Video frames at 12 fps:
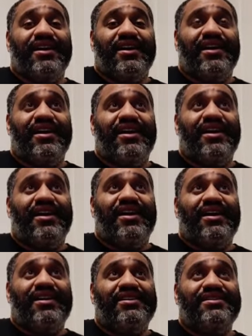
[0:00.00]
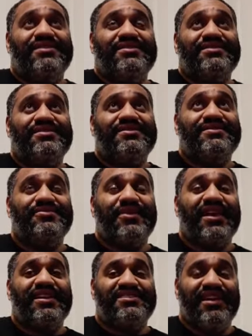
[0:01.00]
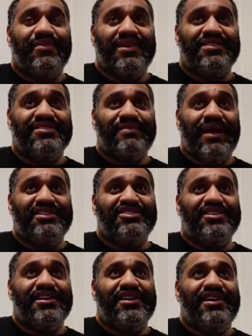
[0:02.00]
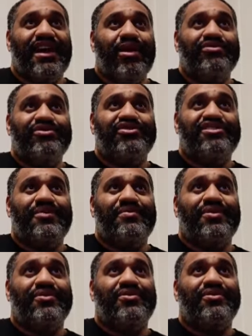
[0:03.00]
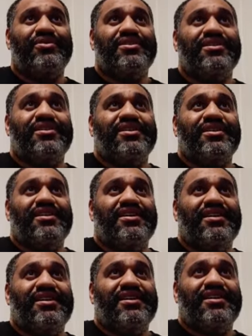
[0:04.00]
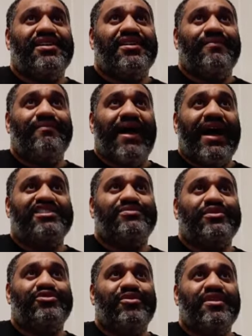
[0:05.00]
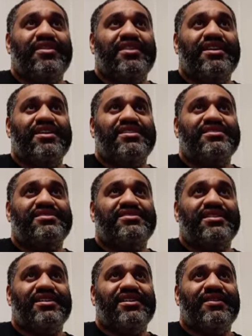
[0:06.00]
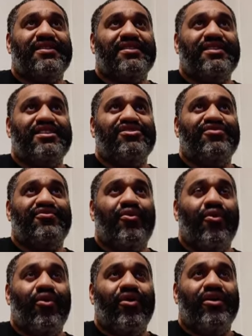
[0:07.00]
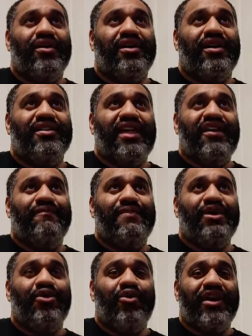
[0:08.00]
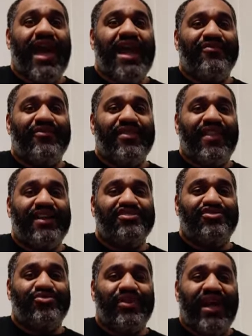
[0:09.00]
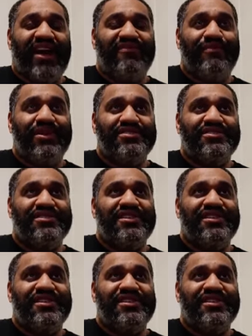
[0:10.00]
What can I say about this match? It was your typical match between these four. They've been going at it for the last 2.5 months.